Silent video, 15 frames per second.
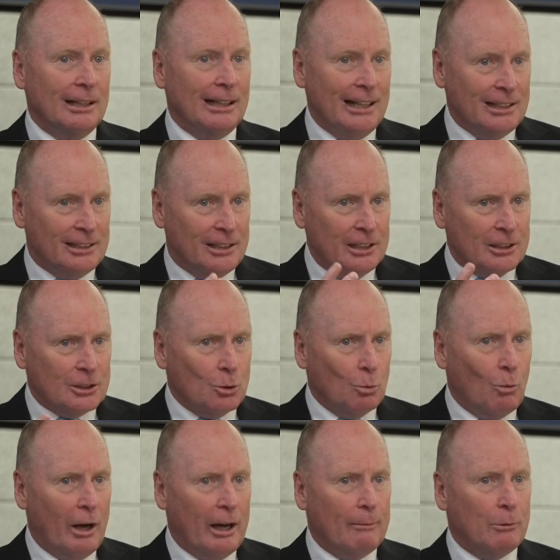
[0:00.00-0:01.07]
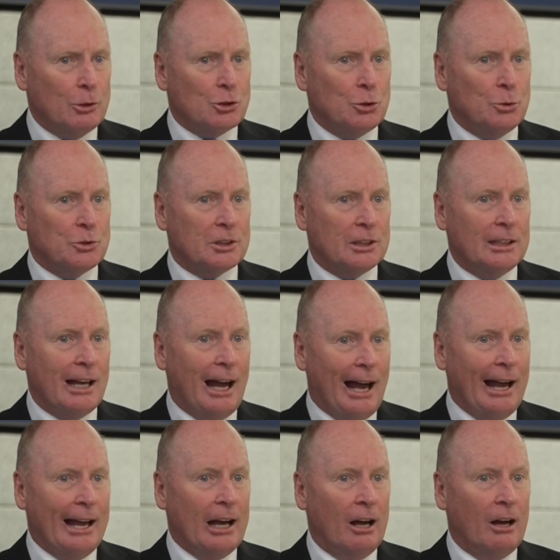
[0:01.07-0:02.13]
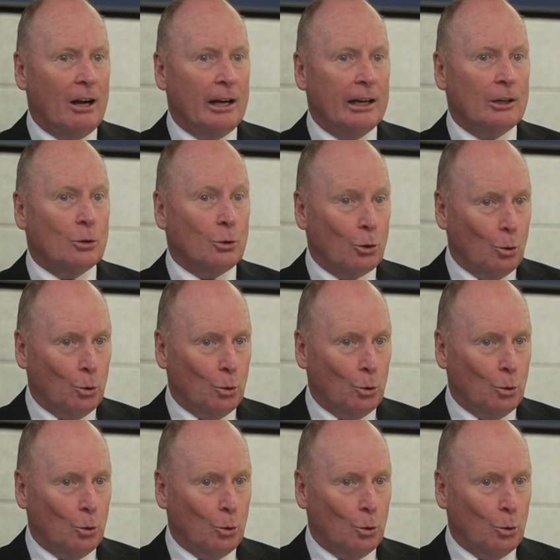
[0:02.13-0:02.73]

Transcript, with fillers: Is this the way in which you see AI could